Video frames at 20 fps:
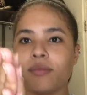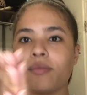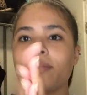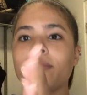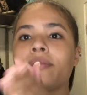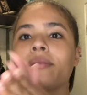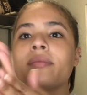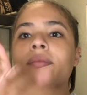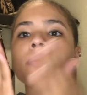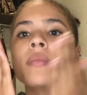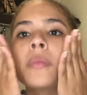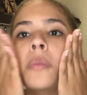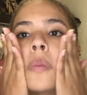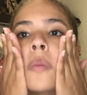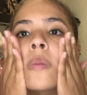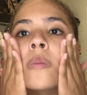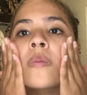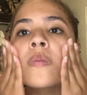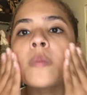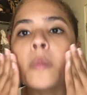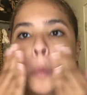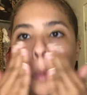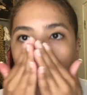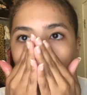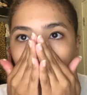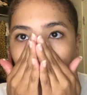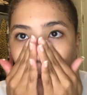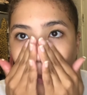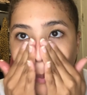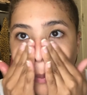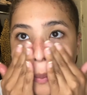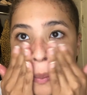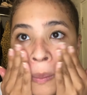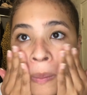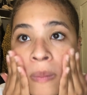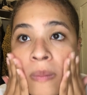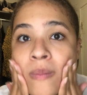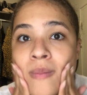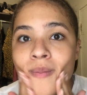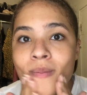I tend to rub it into my hands and
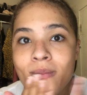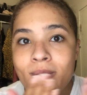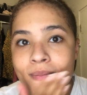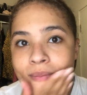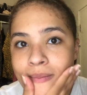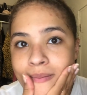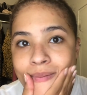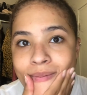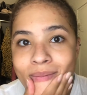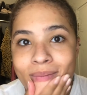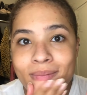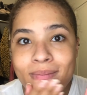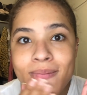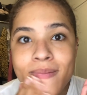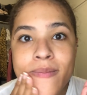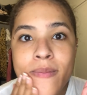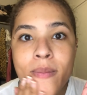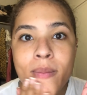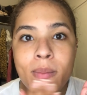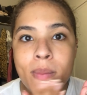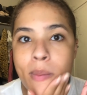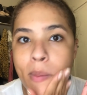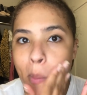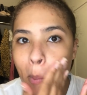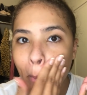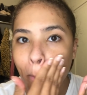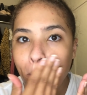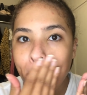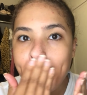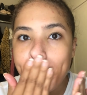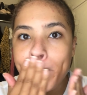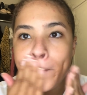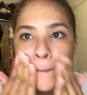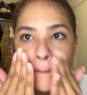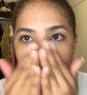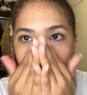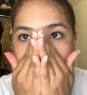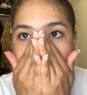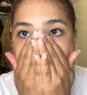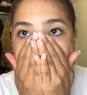then pat it all over into my
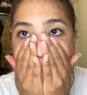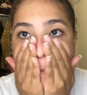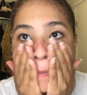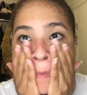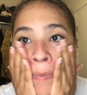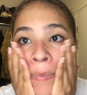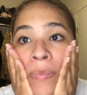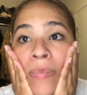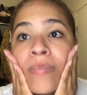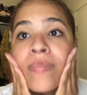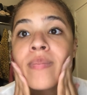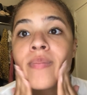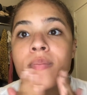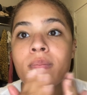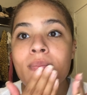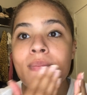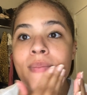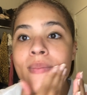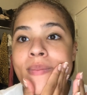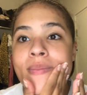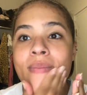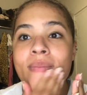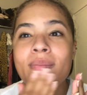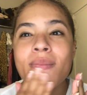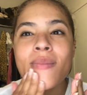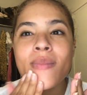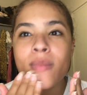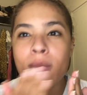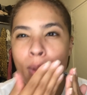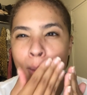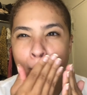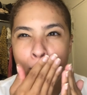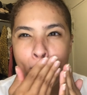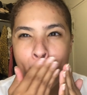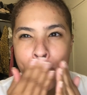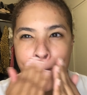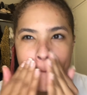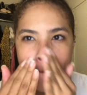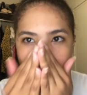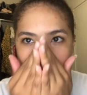face and rub it in. I think she's also
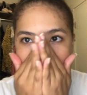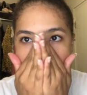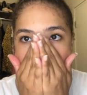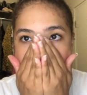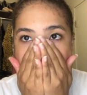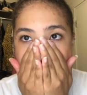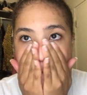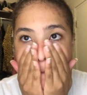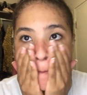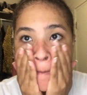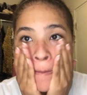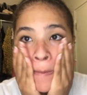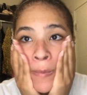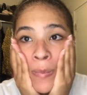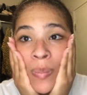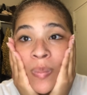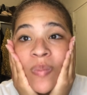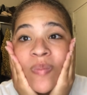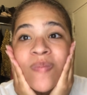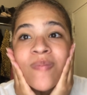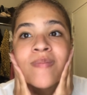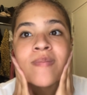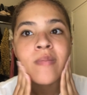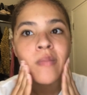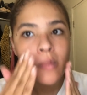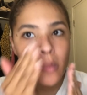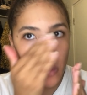being environmentally friendly when